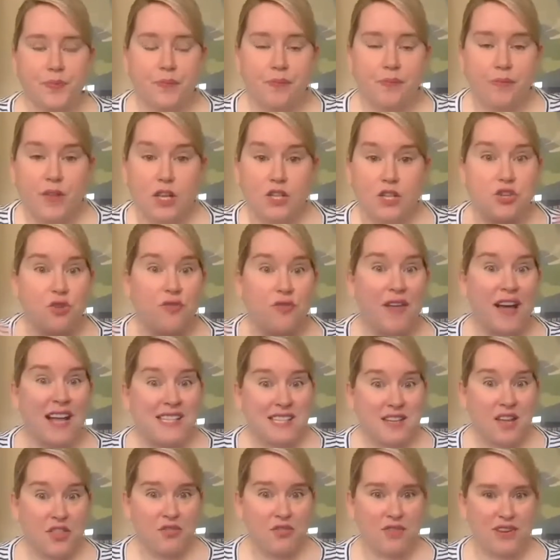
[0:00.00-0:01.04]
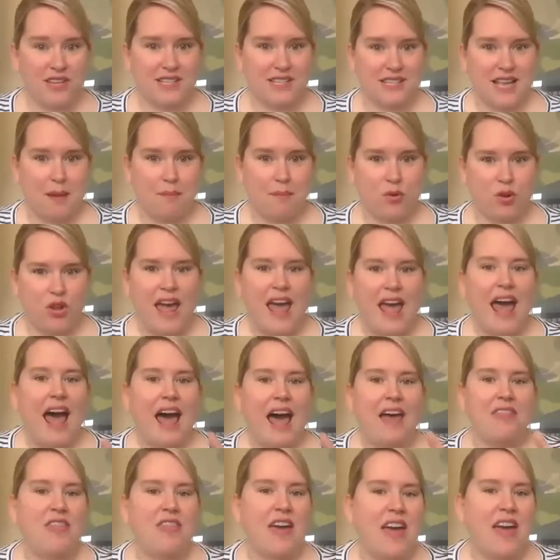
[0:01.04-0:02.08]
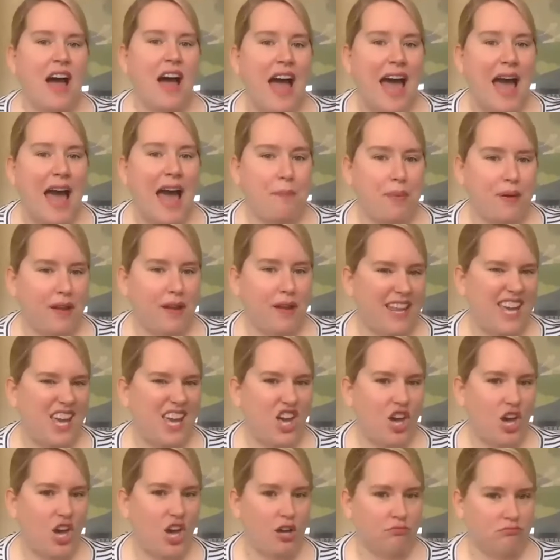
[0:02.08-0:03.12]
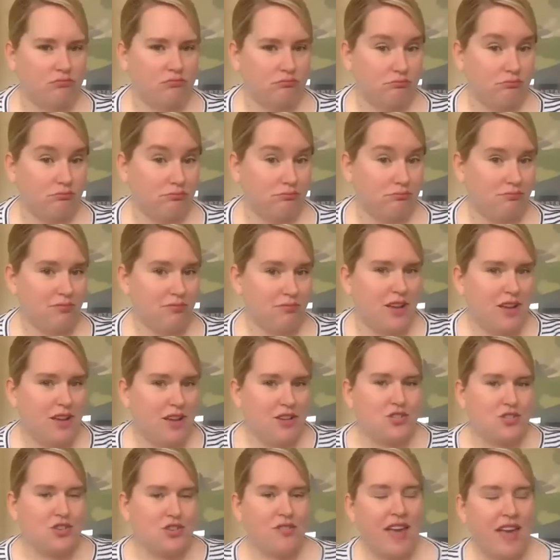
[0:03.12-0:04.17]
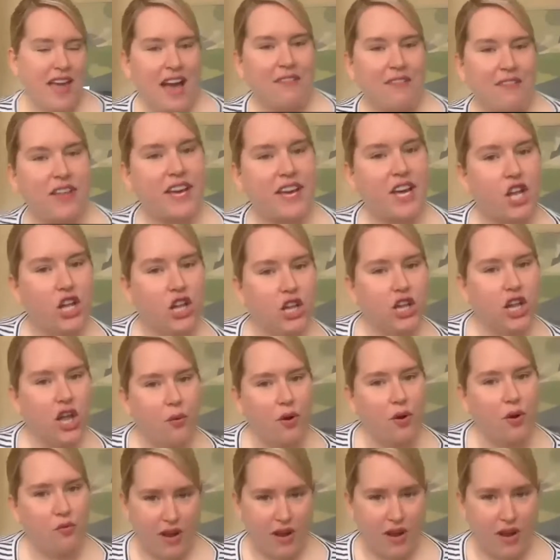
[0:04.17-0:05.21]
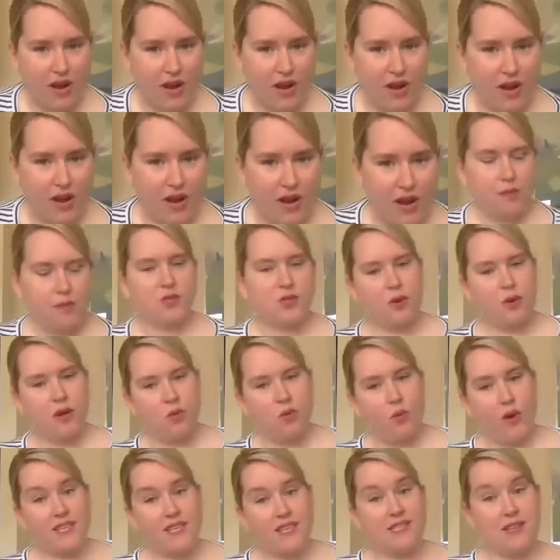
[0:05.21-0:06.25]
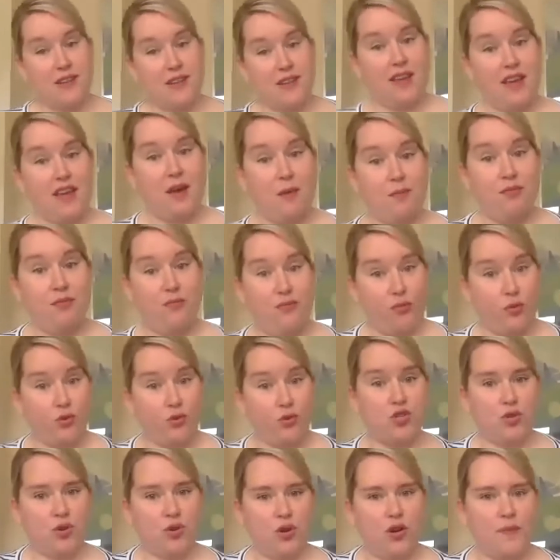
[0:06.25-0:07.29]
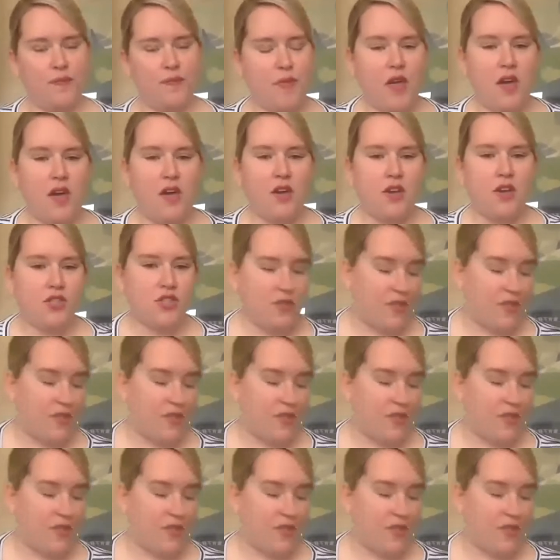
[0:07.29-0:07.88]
So that's another example. And they are applier. So they have like a lower ratio between waist and hip for sure. So